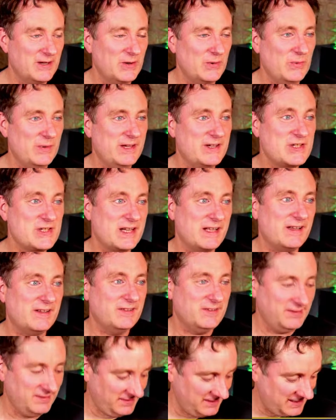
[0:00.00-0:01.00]
We shall
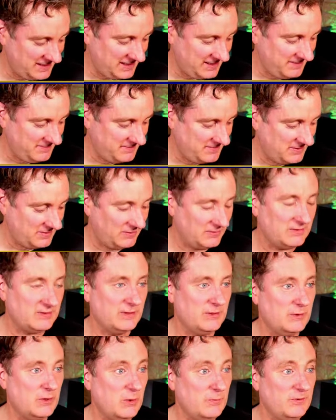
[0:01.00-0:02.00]
see.
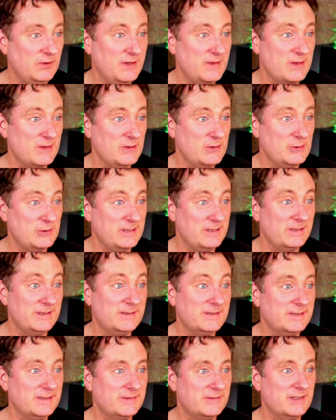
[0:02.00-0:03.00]
So hopefully the new
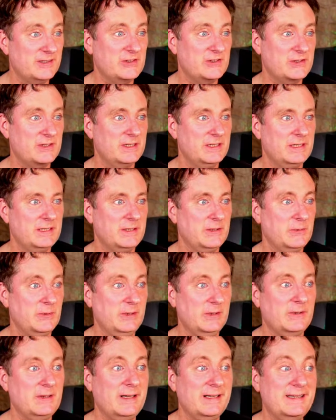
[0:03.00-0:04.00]
one, which will
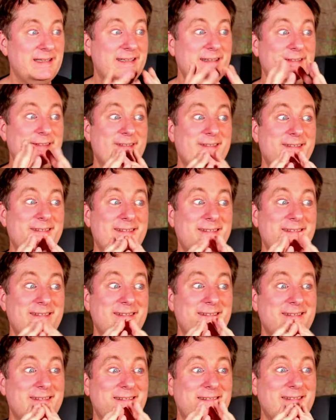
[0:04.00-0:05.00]
look like
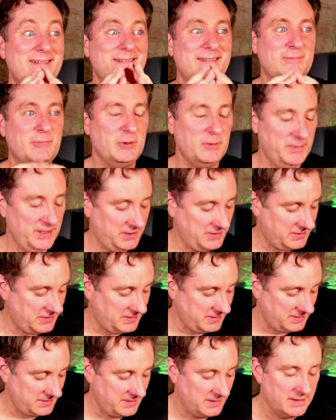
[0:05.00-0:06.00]
this, will be
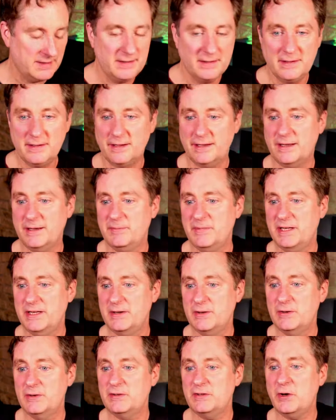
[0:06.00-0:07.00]
good.
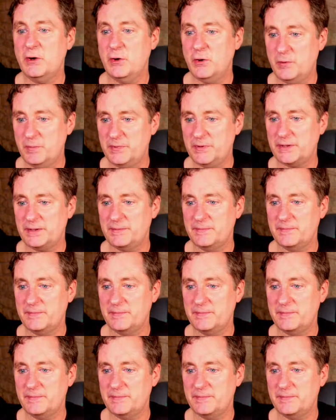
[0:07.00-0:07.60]
Here is hoping.